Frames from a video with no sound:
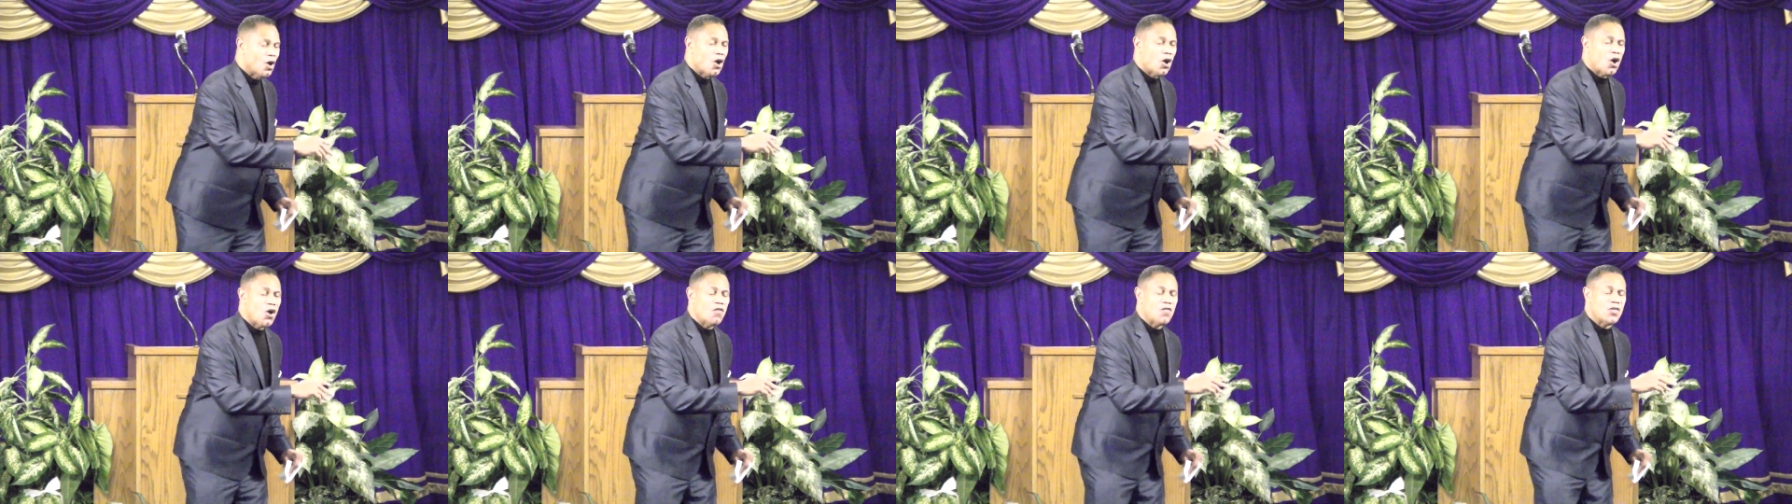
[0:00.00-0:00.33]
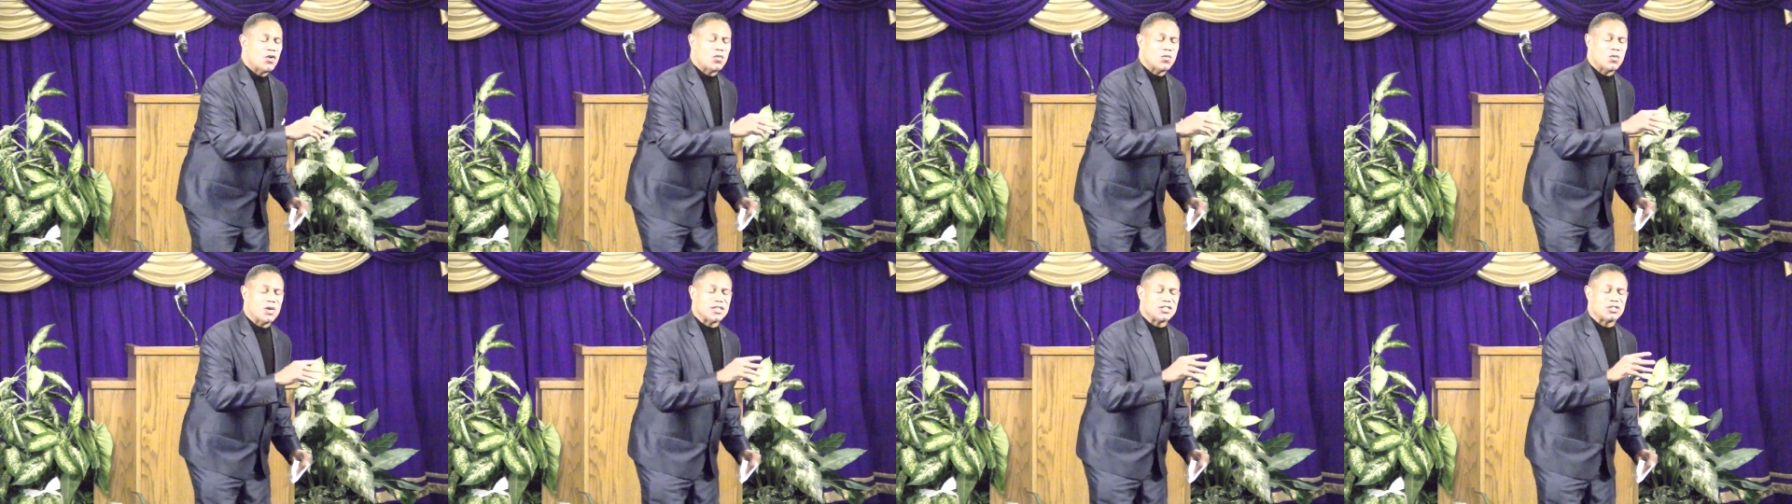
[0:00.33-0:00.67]
over
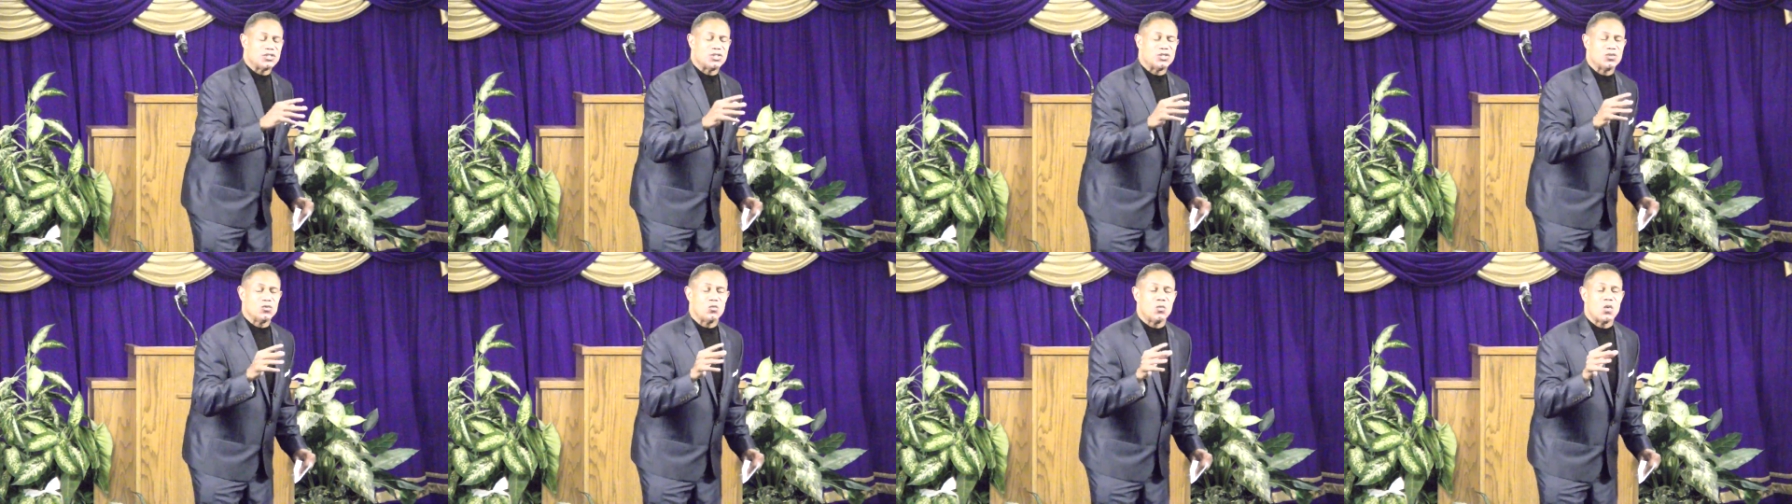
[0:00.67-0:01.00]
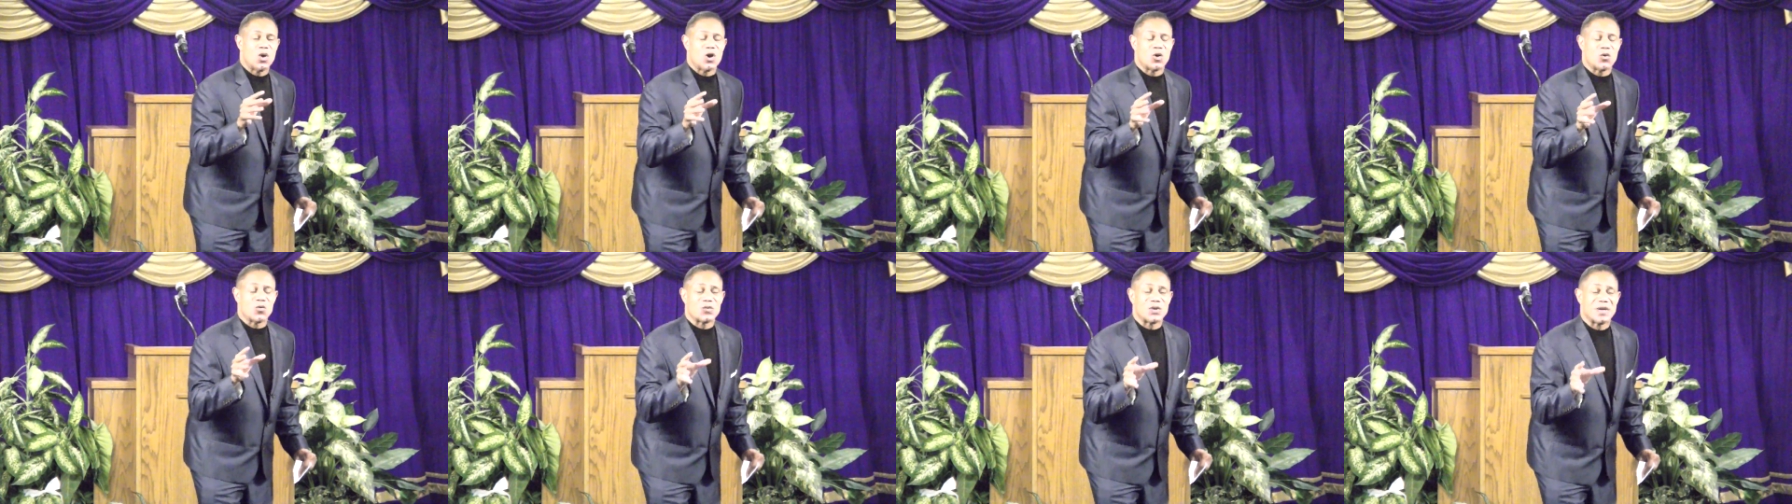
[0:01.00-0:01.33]
what you
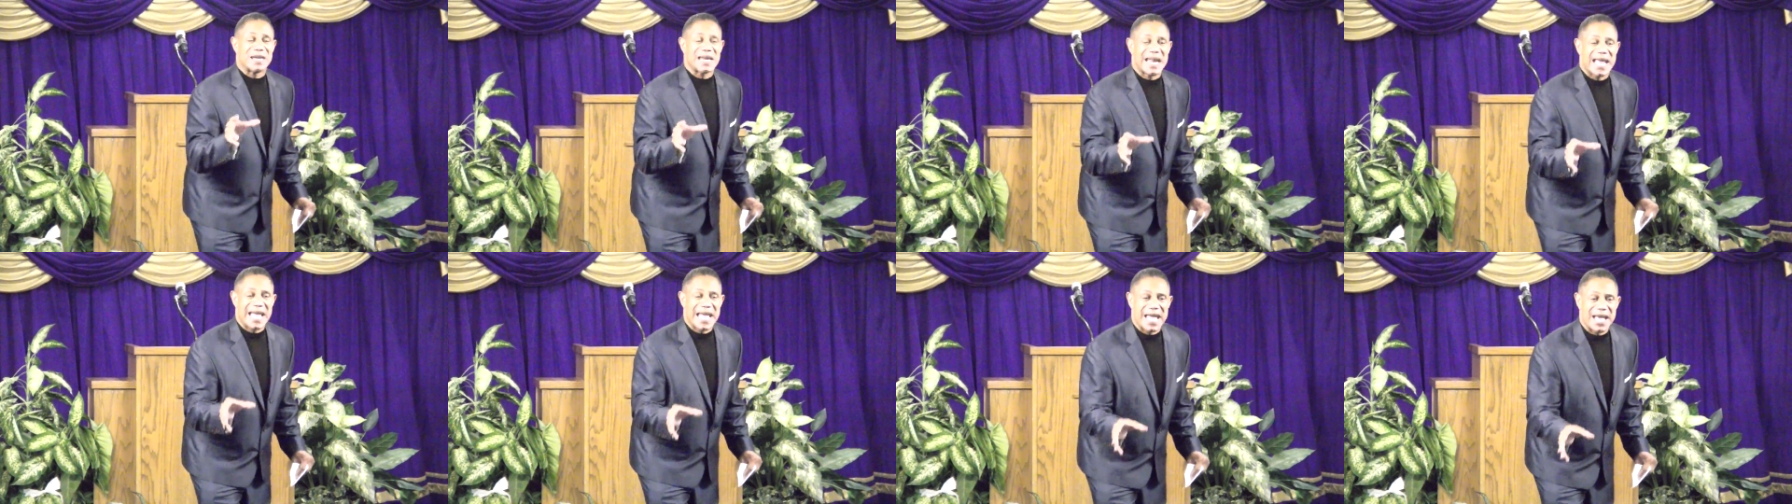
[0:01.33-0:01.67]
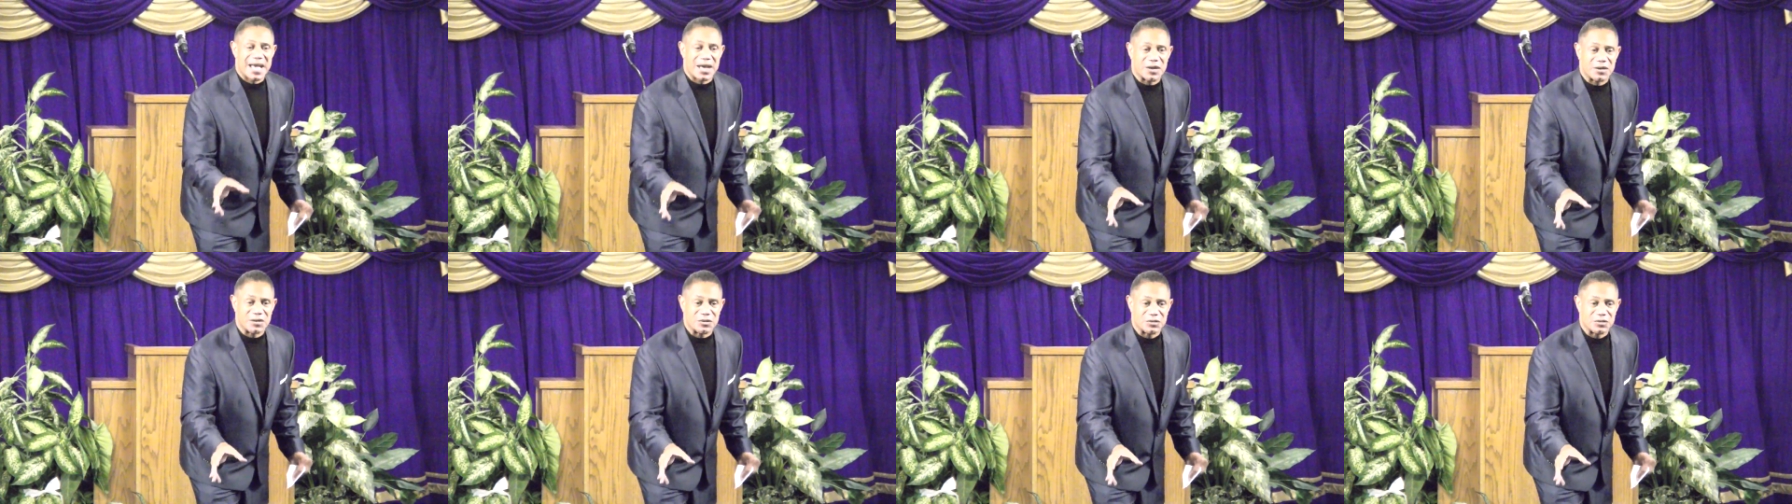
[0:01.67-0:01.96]
want now.